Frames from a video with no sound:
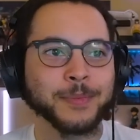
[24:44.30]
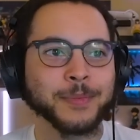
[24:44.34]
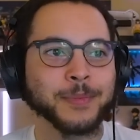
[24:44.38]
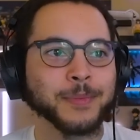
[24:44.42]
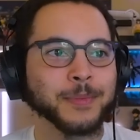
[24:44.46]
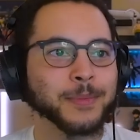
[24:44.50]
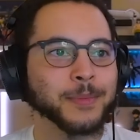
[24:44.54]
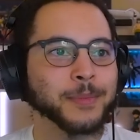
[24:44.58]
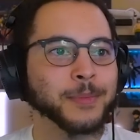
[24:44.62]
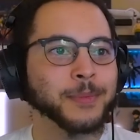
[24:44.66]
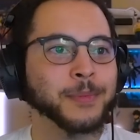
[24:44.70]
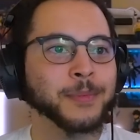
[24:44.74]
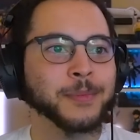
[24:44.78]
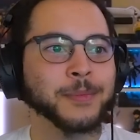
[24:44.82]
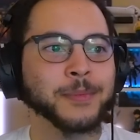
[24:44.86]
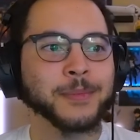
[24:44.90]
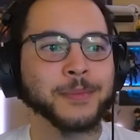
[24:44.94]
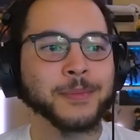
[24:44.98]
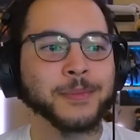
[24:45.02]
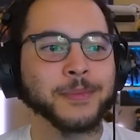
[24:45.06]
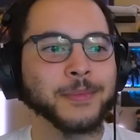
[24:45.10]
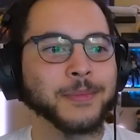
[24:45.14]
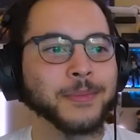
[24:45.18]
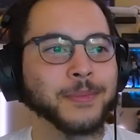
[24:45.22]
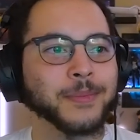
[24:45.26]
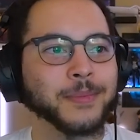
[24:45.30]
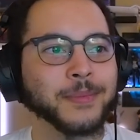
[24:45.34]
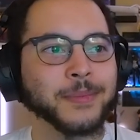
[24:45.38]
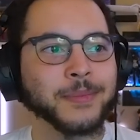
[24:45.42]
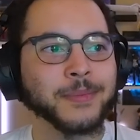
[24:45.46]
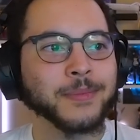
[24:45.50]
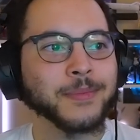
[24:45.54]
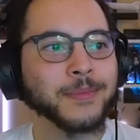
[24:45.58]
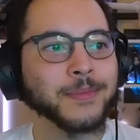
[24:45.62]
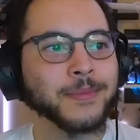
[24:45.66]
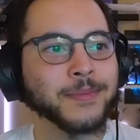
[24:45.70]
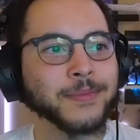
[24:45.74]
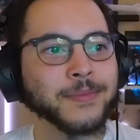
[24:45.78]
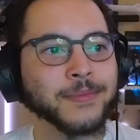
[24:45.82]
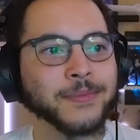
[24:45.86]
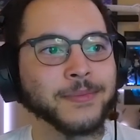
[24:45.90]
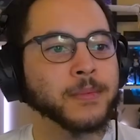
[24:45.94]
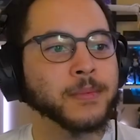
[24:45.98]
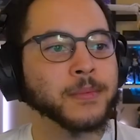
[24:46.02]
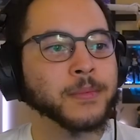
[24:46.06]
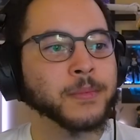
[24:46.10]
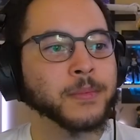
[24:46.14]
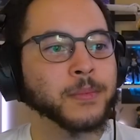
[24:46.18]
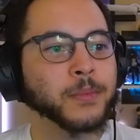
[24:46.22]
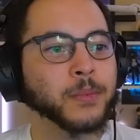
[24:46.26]

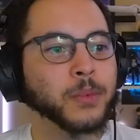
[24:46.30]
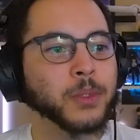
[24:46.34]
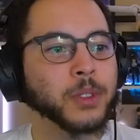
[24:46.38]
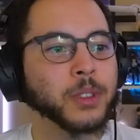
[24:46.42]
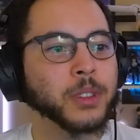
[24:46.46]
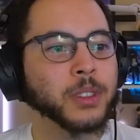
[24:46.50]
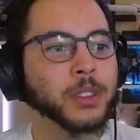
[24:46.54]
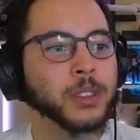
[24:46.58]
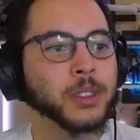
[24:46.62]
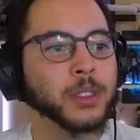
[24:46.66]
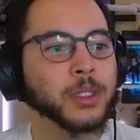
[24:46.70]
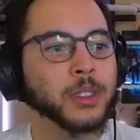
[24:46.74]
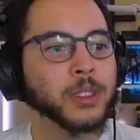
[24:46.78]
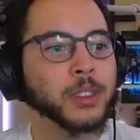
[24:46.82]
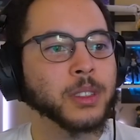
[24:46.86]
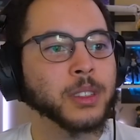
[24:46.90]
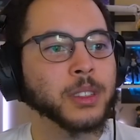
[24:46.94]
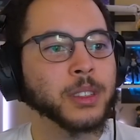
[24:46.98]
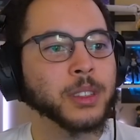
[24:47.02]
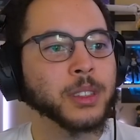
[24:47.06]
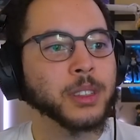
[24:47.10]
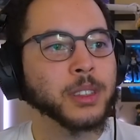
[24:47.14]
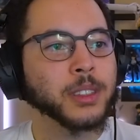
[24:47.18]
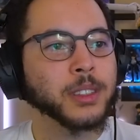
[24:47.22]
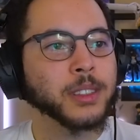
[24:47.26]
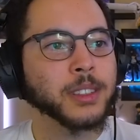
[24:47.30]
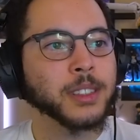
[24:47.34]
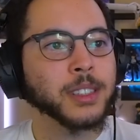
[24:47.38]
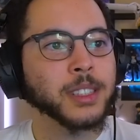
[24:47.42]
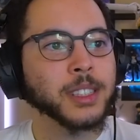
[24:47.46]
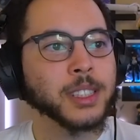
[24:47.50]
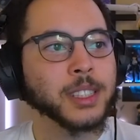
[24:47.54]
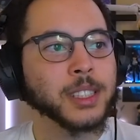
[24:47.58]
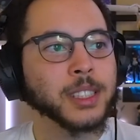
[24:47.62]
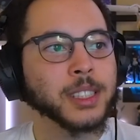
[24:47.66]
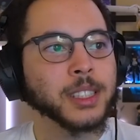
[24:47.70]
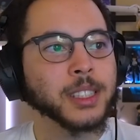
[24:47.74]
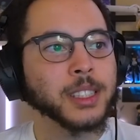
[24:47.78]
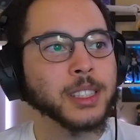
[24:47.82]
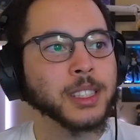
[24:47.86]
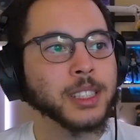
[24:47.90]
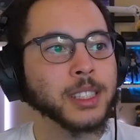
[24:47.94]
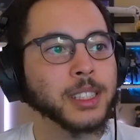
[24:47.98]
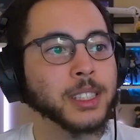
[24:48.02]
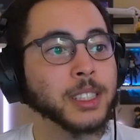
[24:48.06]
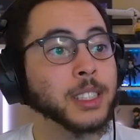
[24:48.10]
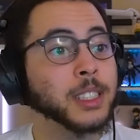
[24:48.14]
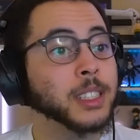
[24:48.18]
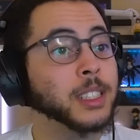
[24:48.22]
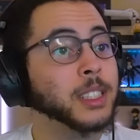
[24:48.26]

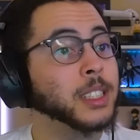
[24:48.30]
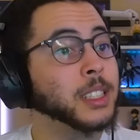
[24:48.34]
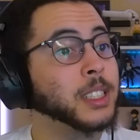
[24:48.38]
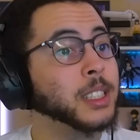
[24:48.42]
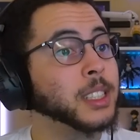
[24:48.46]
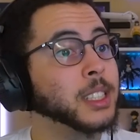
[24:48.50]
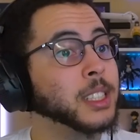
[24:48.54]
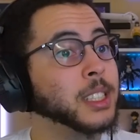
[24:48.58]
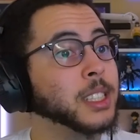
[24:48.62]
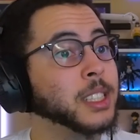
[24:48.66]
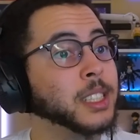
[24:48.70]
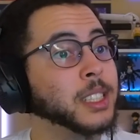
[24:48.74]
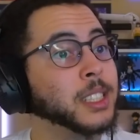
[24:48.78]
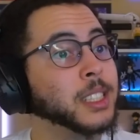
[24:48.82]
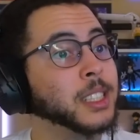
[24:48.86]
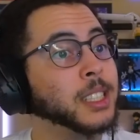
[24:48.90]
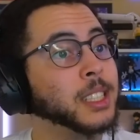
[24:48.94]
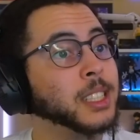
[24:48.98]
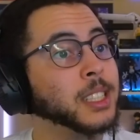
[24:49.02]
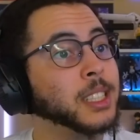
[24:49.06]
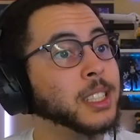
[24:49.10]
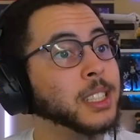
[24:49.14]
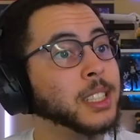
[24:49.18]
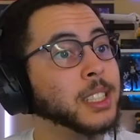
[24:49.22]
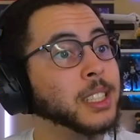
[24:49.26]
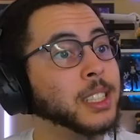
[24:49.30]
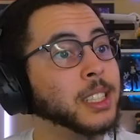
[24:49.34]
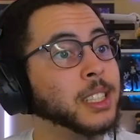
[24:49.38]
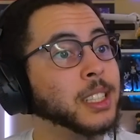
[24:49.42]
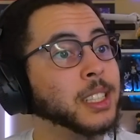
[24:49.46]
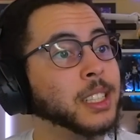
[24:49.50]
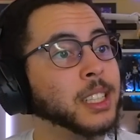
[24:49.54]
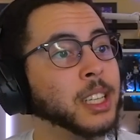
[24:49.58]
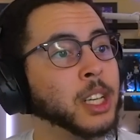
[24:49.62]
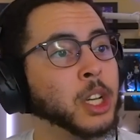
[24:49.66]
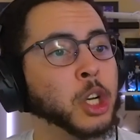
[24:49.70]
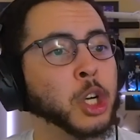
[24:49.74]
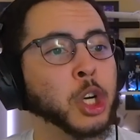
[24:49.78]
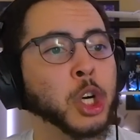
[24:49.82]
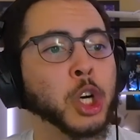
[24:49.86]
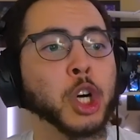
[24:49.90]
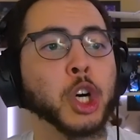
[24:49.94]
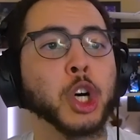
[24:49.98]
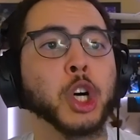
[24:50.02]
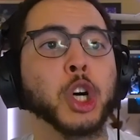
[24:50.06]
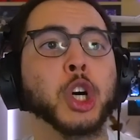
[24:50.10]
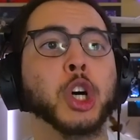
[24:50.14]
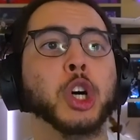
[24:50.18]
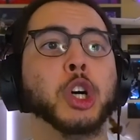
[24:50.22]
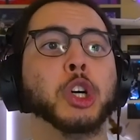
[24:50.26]

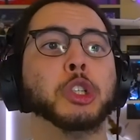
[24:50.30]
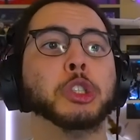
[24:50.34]
No one is speaking in this clip.